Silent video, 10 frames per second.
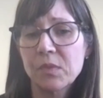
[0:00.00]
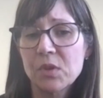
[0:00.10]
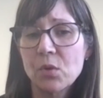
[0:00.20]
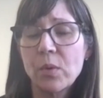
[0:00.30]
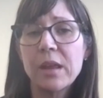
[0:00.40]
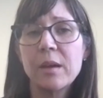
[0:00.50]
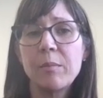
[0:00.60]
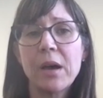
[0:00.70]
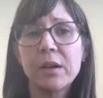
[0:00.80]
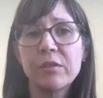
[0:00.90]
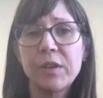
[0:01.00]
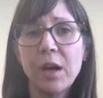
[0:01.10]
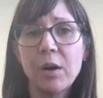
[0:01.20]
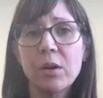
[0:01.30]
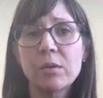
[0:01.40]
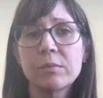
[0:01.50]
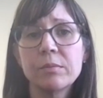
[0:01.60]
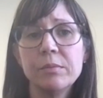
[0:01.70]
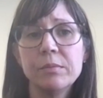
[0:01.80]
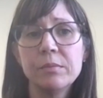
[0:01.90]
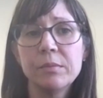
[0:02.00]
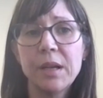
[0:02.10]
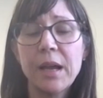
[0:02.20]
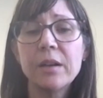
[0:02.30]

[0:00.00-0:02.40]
the way that palliative care and